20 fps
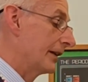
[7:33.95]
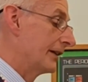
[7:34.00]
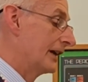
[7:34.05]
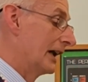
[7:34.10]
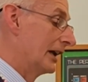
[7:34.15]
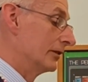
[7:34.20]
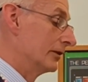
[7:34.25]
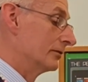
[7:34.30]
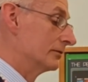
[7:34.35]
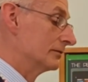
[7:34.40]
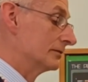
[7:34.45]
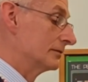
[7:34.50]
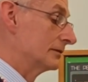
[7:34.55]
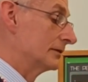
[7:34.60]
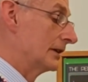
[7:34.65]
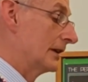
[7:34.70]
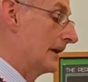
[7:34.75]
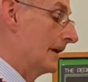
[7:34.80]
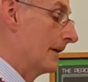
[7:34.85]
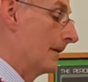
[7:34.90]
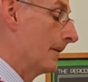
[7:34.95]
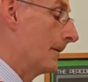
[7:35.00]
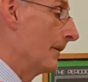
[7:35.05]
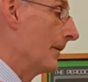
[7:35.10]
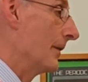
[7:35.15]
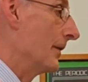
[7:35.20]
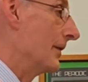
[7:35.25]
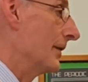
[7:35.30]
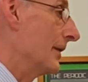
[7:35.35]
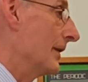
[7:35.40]
Now,
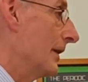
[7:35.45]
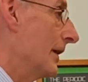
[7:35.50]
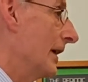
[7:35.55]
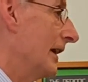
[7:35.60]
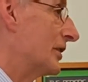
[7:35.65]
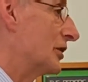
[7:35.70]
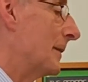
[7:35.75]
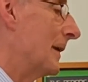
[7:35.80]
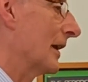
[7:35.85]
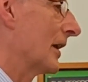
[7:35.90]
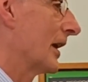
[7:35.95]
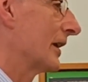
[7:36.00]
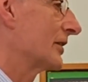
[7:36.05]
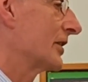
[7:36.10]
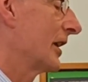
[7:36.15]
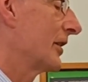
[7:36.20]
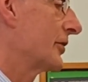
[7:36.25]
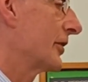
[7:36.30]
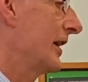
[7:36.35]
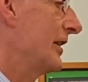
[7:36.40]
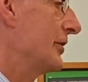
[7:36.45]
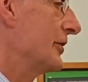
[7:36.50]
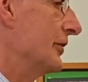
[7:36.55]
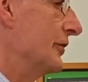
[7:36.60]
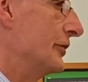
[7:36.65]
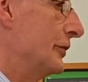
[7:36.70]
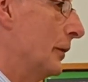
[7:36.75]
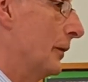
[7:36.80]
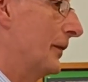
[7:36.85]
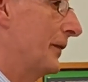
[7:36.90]
it's a bit like
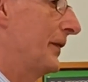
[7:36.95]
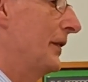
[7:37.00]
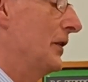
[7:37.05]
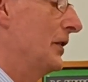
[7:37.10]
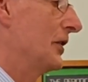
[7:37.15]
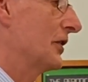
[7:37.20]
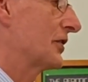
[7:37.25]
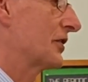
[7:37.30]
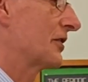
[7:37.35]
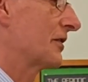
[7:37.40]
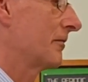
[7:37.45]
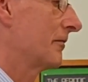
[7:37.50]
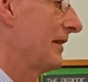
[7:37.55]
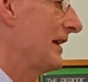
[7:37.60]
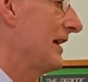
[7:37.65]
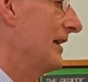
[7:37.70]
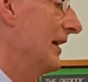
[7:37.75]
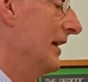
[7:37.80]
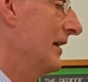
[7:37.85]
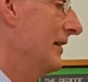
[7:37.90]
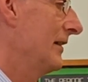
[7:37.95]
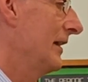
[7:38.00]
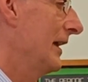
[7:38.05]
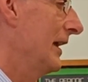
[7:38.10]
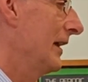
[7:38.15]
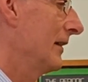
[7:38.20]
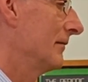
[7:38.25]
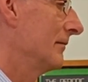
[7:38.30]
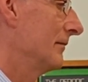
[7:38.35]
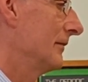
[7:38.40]
titrations. Your first reading
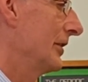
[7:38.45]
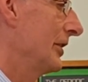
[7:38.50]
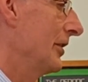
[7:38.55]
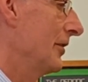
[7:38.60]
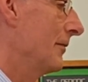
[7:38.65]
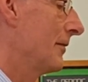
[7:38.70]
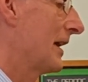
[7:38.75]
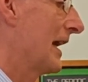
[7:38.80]
that you